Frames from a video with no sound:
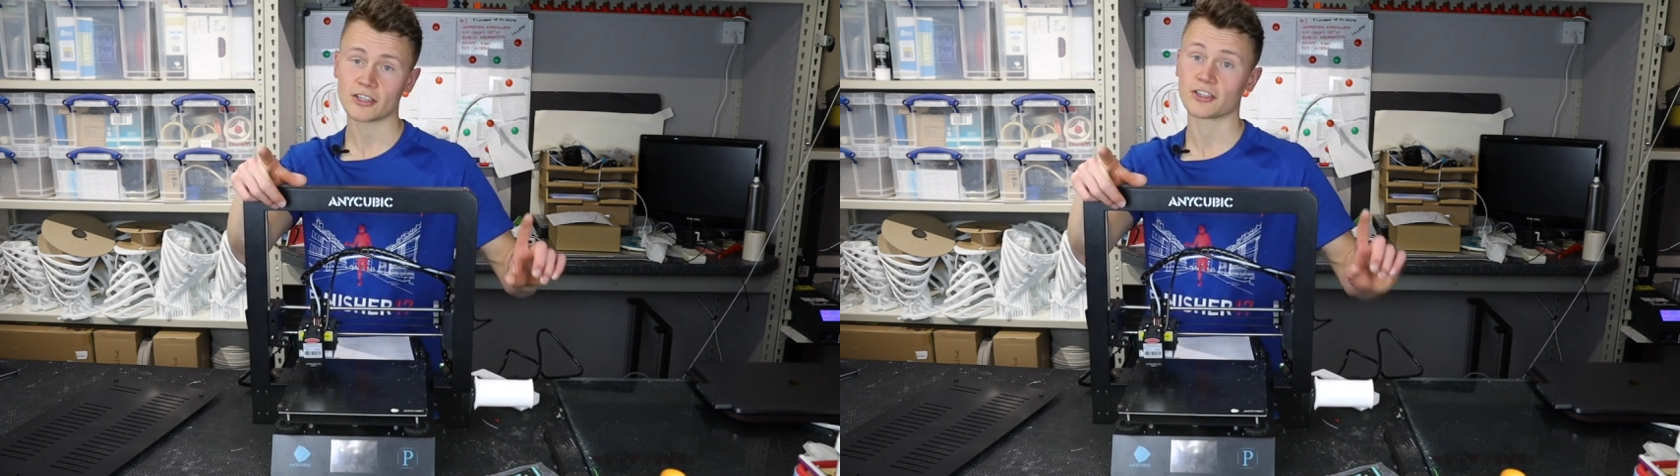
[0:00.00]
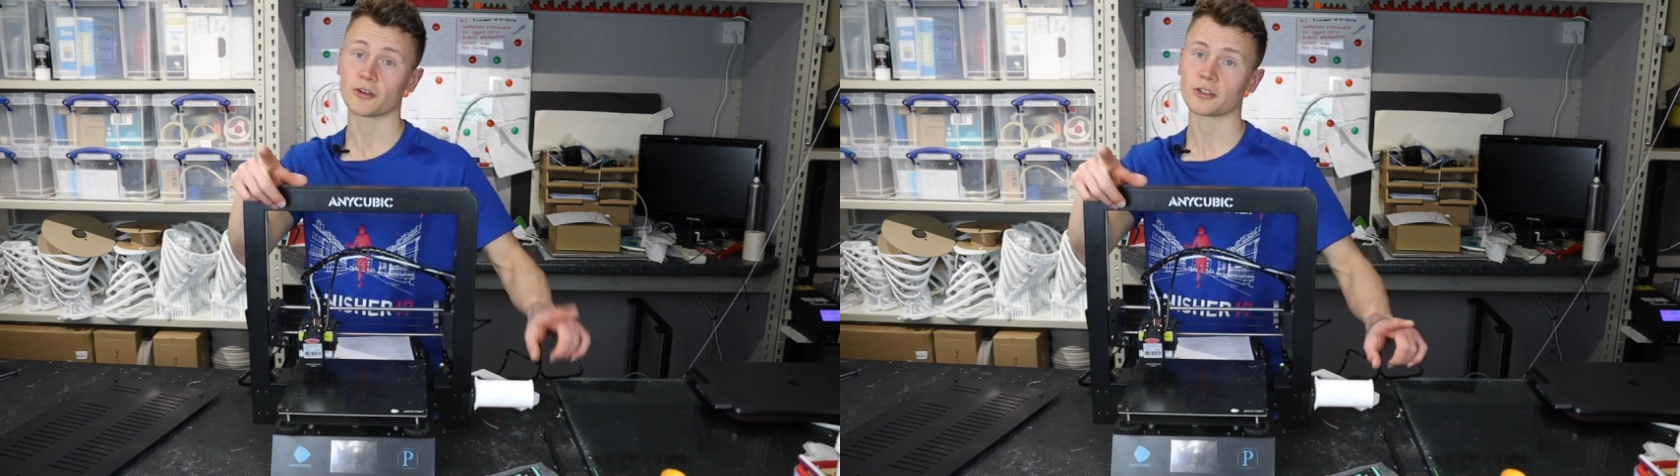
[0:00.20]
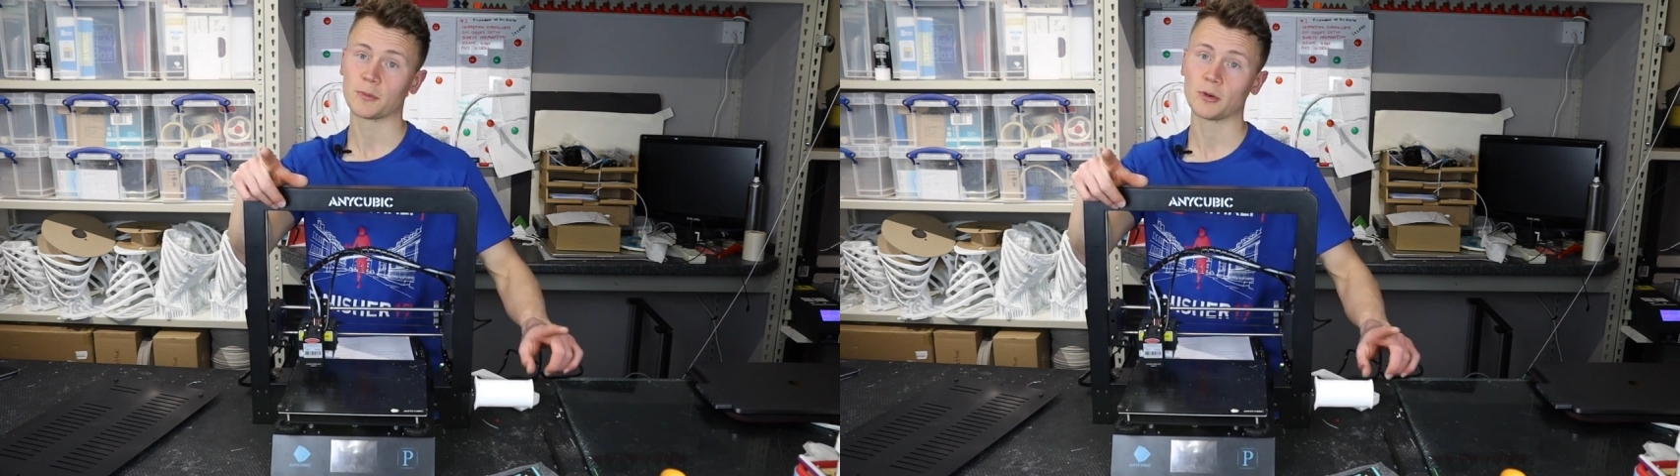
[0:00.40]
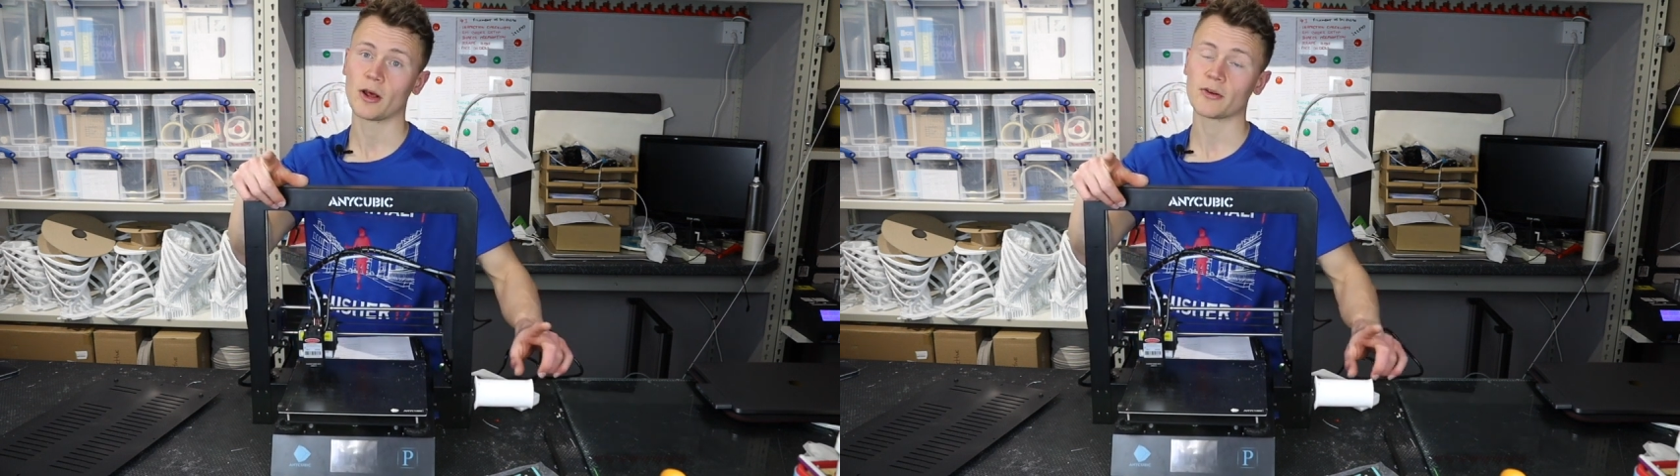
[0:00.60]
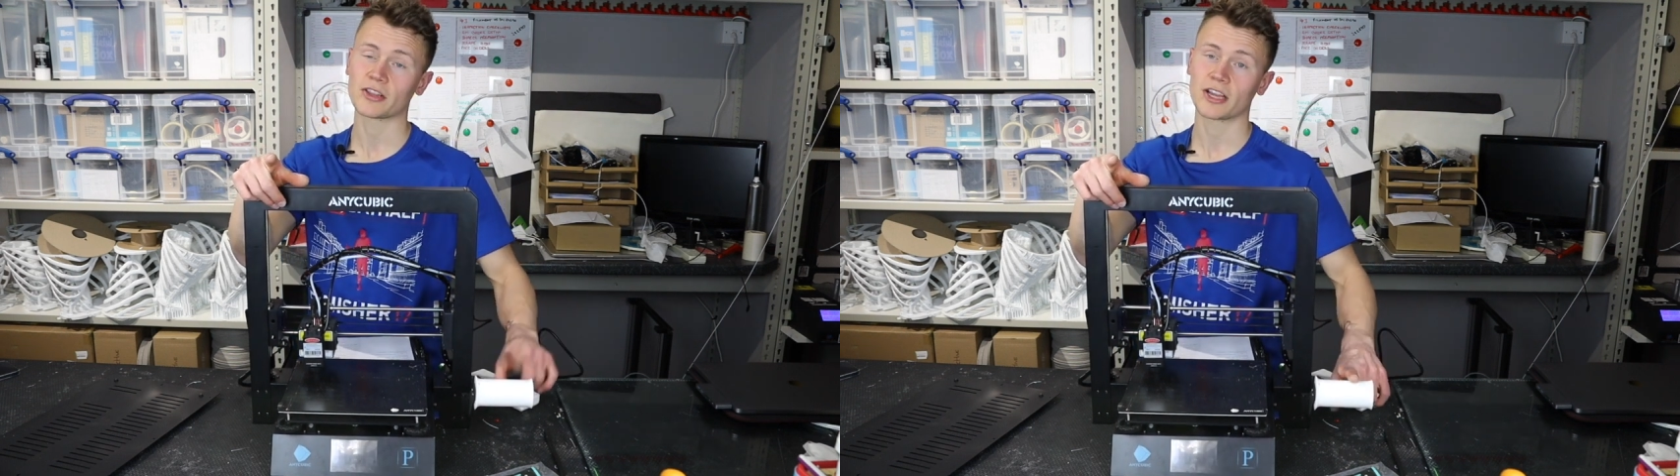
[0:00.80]
the stock spool
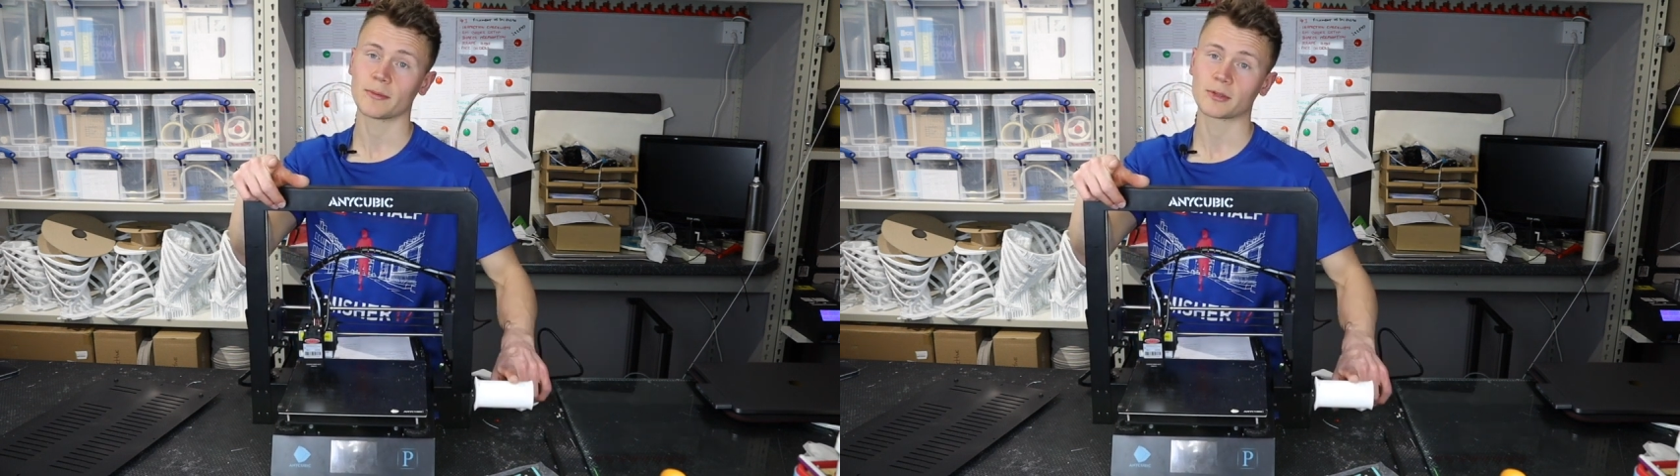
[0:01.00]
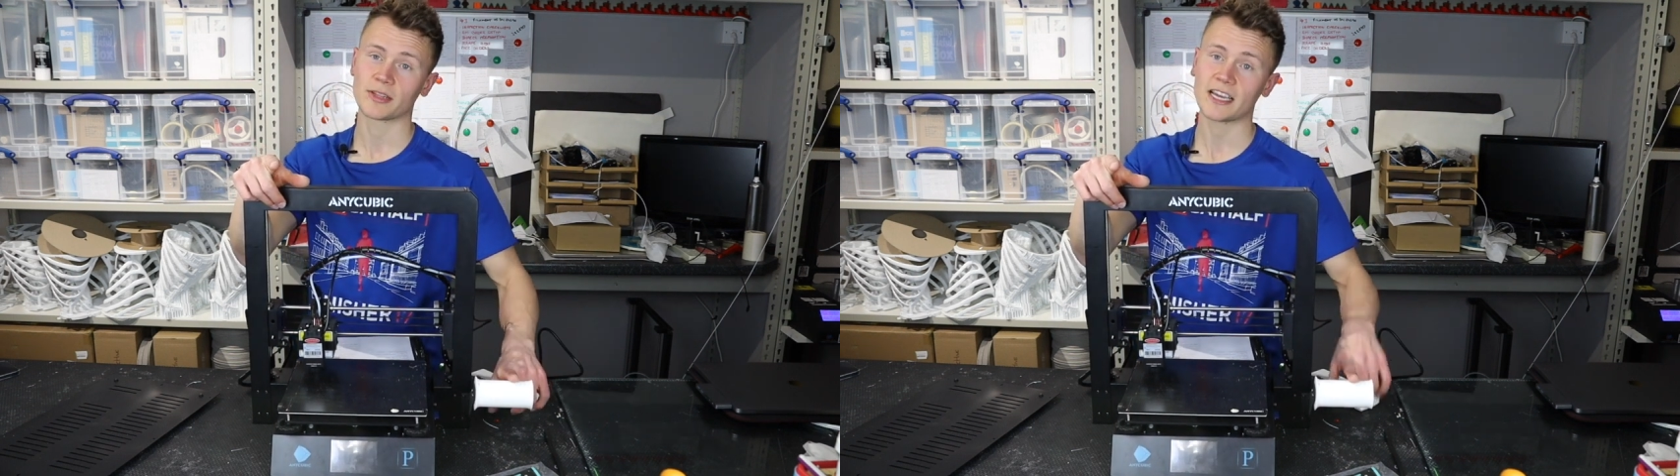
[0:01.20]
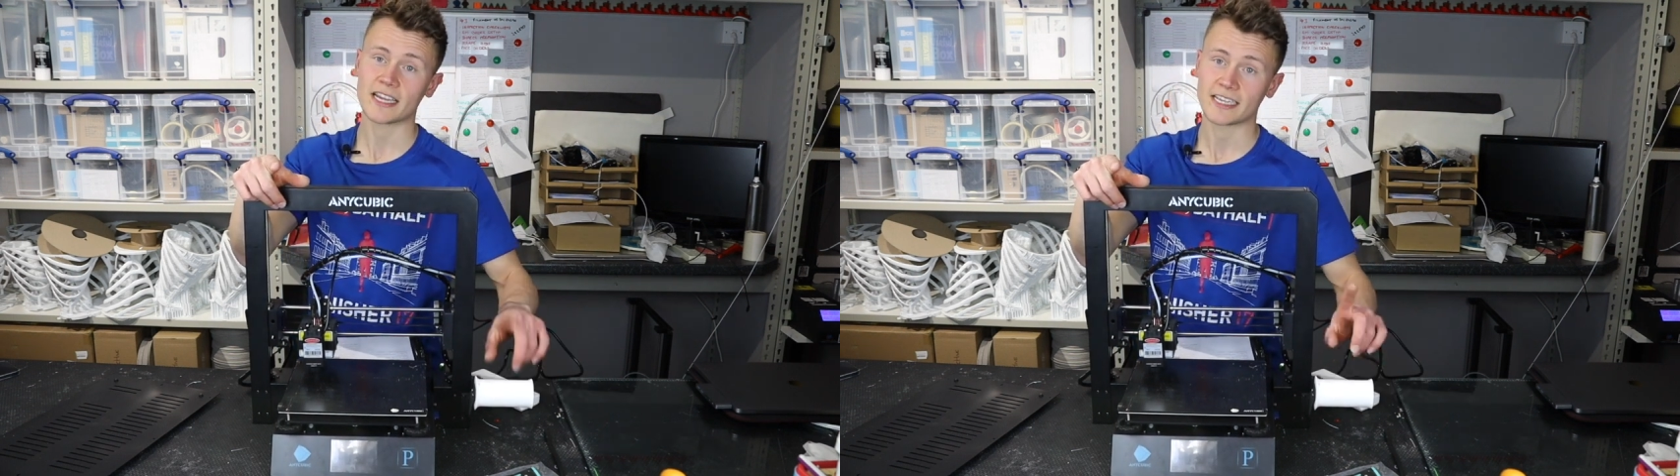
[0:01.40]
holder that comes with it